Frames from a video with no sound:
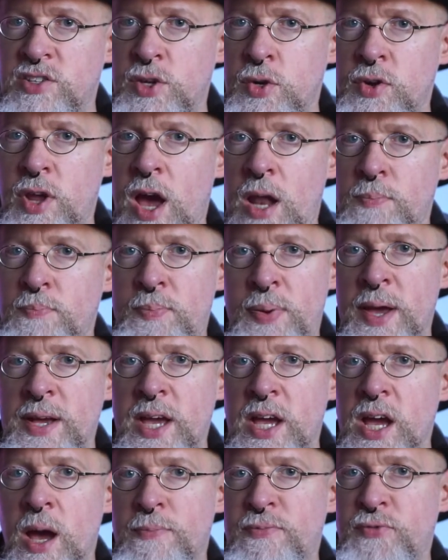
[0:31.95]
They're not
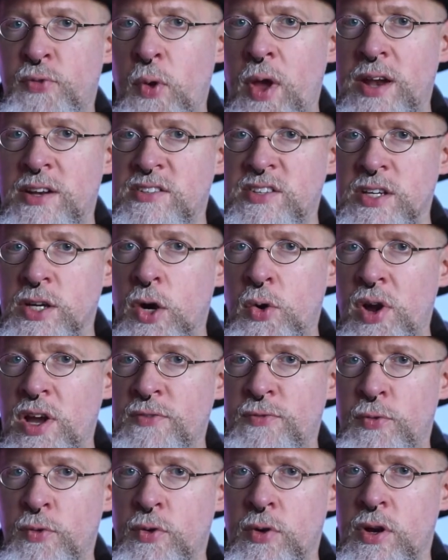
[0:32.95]
picking up friends and going
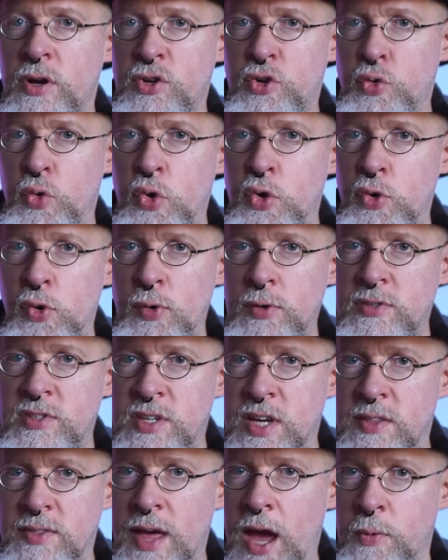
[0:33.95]
for a cruise
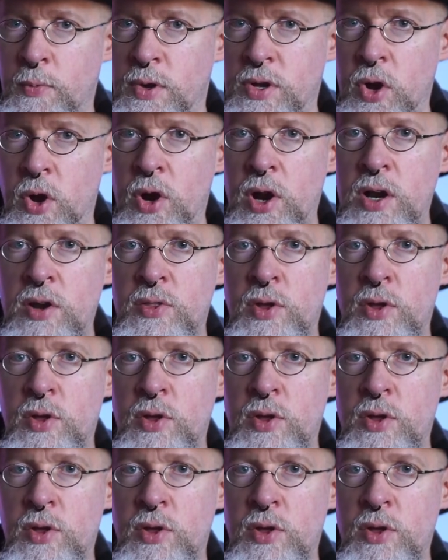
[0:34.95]
in that regard.